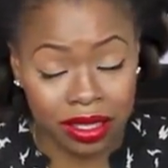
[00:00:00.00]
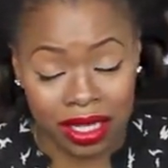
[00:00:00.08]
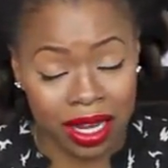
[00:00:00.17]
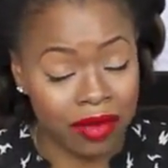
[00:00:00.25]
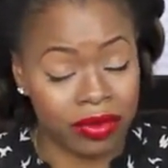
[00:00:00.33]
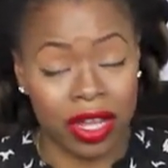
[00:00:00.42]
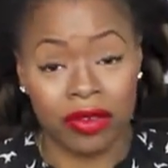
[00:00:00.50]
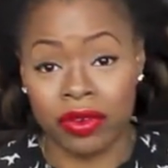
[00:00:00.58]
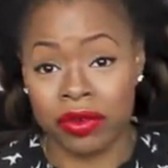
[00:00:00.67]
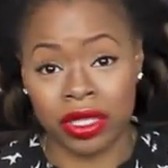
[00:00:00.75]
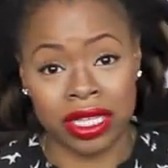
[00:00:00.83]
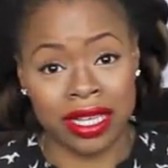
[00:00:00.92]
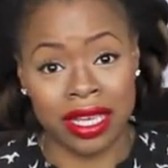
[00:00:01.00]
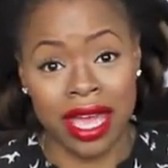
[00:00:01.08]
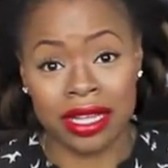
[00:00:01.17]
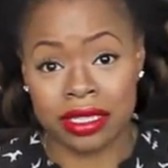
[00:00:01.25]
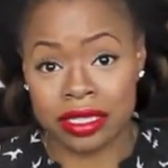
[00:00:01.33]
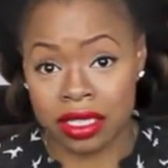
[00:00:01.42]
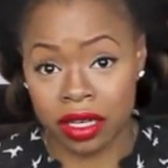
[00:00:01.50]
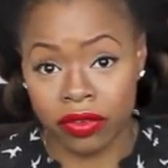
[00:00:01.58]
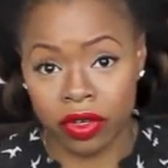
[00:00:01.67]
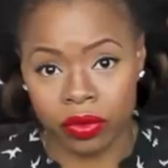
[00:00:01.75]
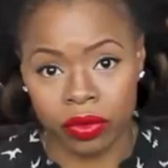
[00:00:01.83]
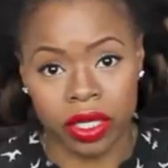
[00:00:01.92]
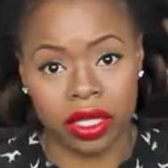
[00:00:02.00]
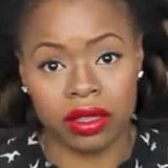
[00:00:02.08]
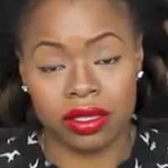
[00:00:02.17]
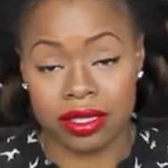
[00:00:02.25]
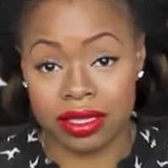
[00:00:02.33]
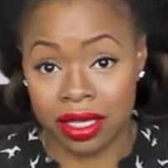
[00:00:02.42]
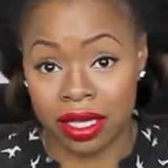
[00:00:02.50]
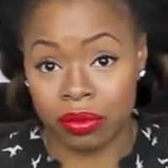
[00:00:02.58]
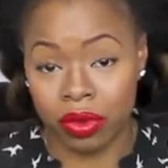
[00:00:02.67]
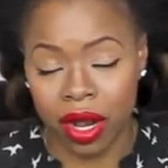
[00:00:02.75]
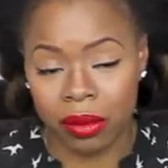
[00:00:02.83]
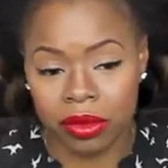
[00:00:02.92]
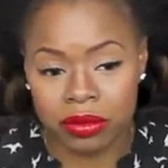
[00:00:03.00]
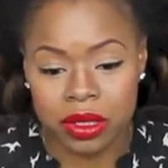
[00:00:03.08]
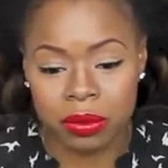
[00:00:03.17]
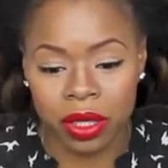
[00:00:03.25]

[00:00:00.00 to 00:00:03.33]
and I've never really had to suffer with skin problems.